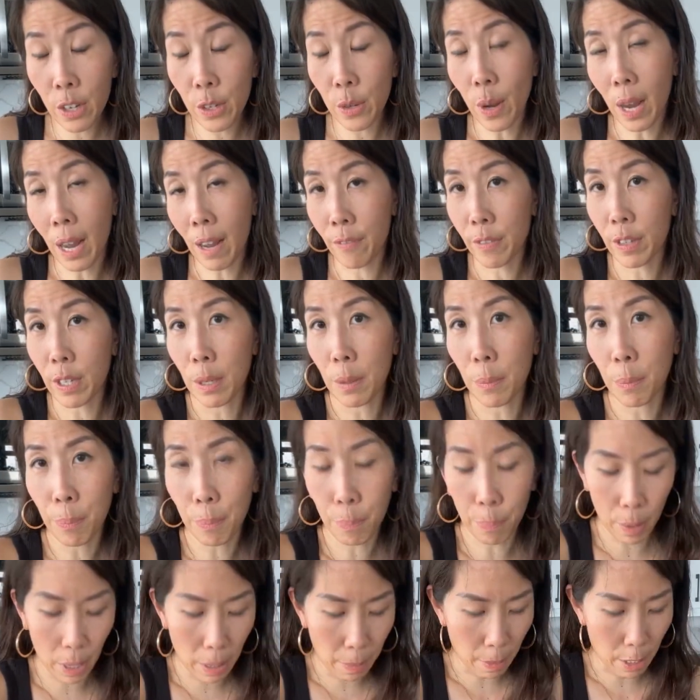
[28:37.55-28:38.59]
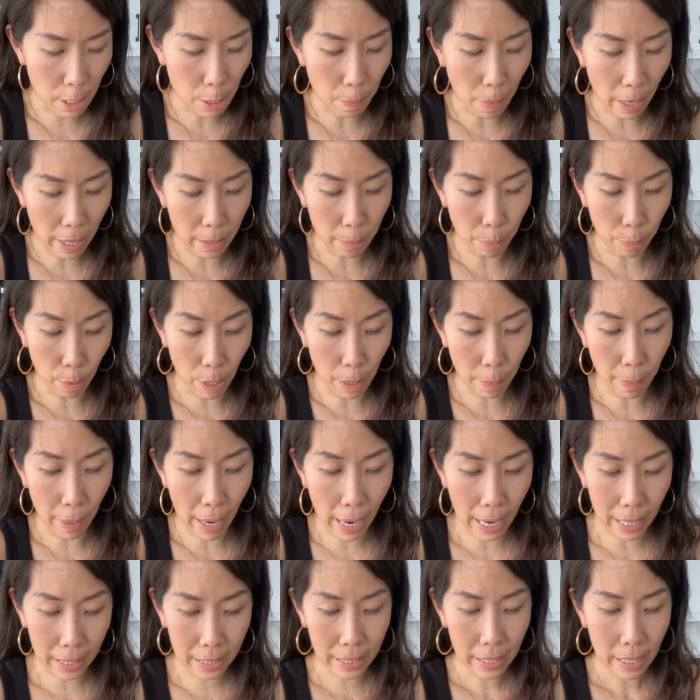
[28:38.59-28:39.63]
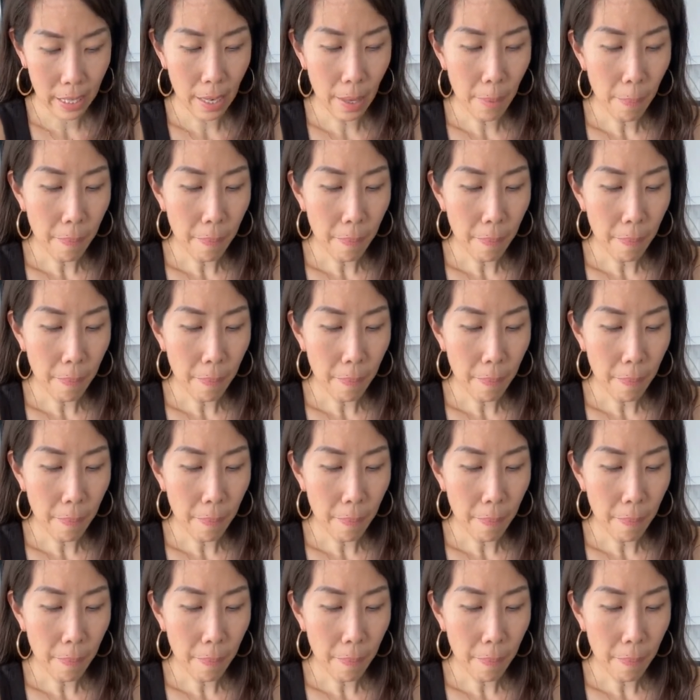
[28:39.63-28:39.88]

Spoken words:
you have to pretty much buy them pre-packed.